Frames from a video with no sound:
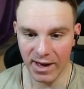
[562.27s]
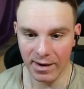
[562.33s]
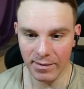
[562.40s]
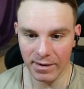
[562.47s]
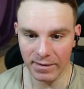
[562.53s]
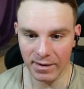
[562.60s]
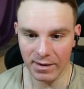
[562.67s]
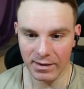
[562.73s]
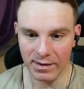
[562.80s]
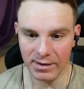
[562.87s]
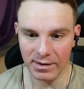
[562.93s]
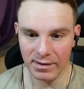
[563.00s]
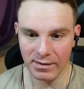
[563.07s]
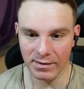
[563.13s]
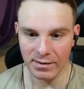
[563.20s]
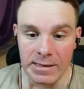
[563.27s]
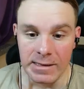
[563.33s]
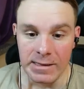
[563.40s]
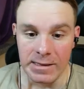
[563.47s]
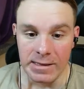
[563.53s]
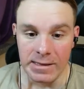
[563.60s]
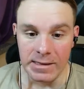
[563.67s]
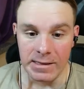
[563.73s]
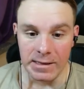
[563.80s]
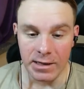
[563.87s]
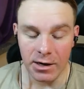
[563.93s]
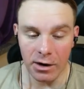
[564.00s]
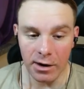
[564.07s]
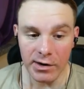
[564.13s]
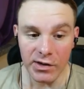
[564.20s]
about this.
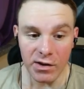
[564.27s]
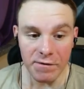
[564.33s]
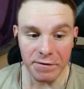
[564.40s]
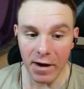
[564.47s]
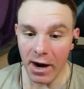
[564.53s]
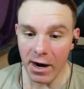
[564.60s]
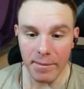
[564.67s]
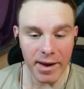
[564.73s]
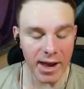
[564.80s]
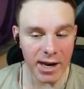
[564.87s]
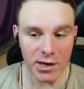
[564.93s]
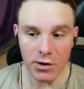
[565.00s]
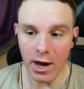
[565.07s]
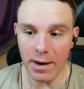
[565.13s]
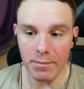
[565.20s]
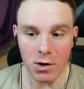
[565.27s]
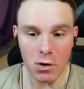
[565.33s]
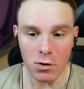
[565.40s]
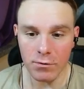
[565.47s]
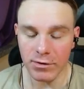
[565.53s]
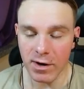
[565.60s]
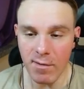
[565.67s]
Car's on fire, man. You gotta move. Come